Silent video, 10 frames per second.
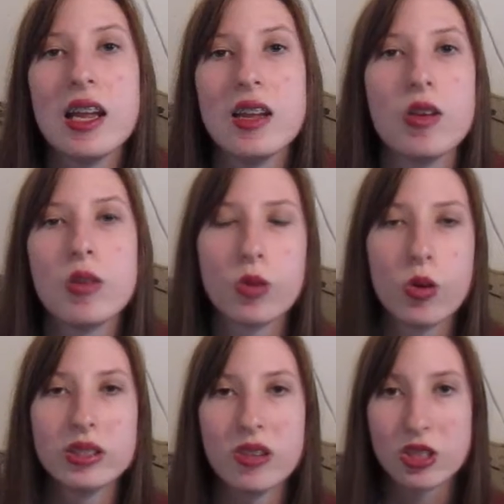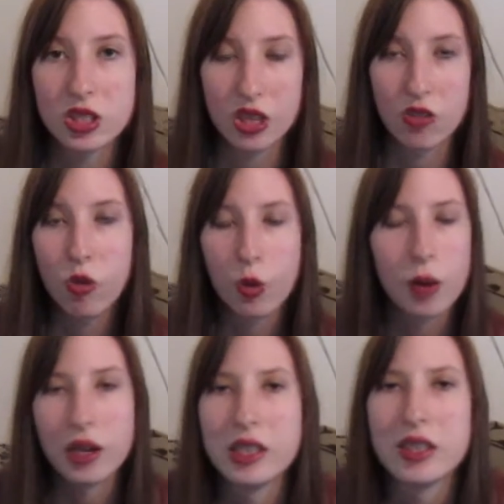it would always have this like
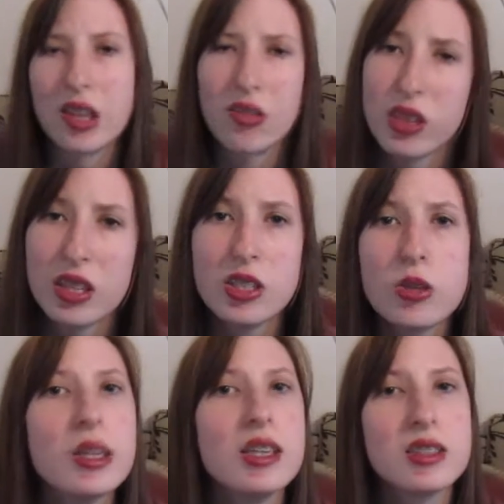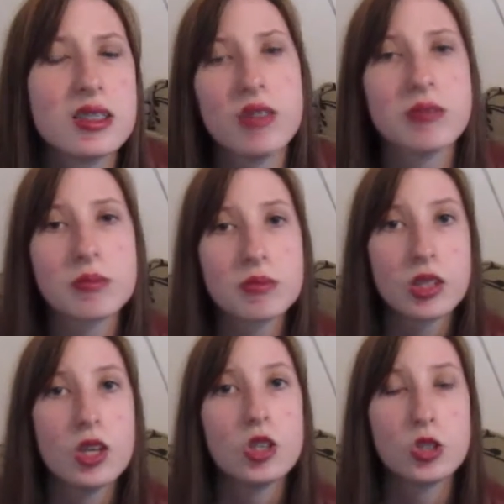foreboding like feeling to it and stuff.
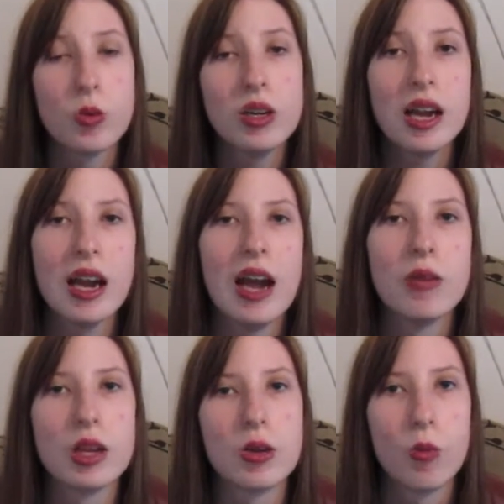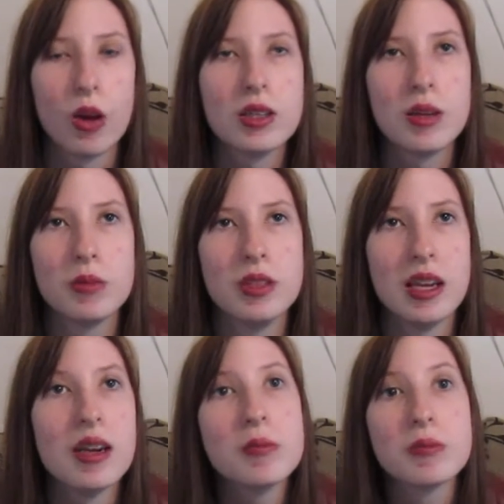So one night I like walked up to
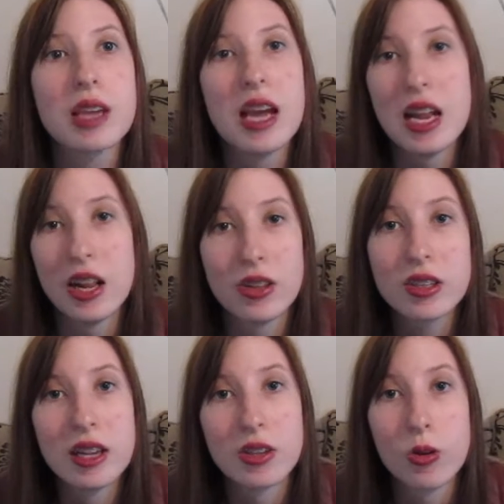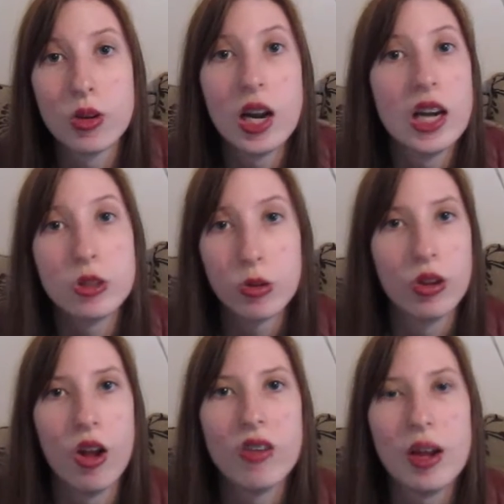there, and I looked at the corner. I told it
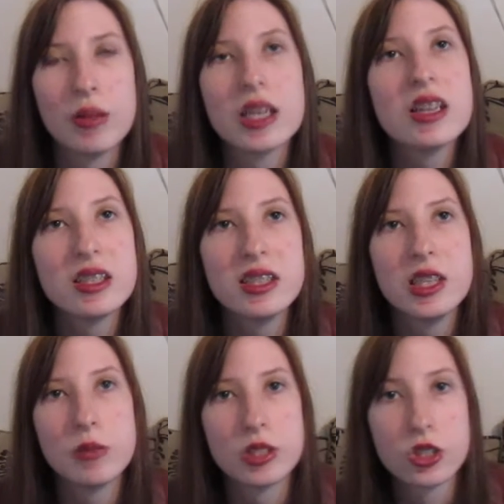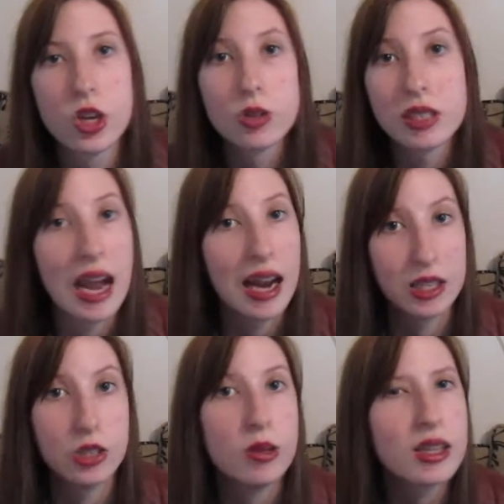off. I'm like, listen here, Mr. Ghost. Like I
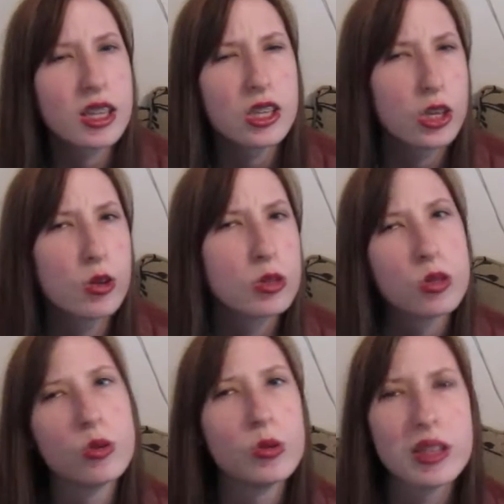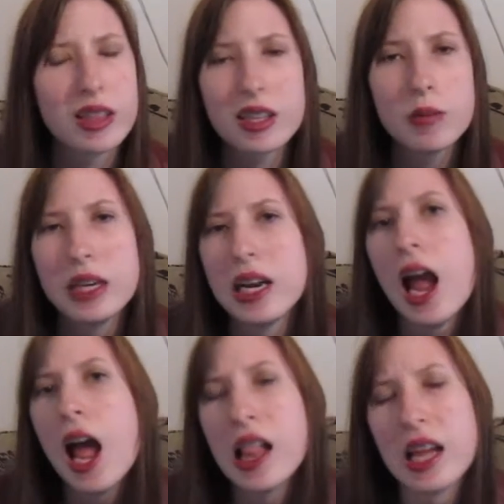didn't do anything to you, so don't do anything to me.
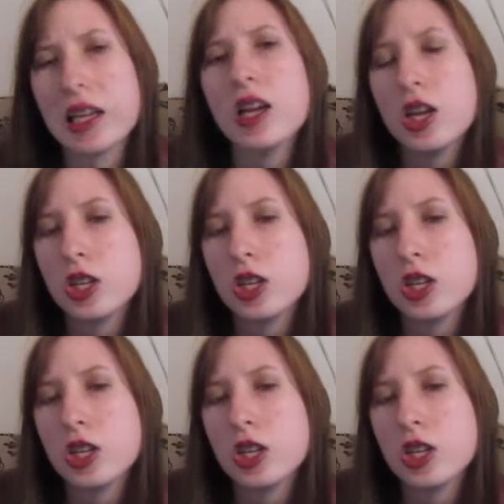Like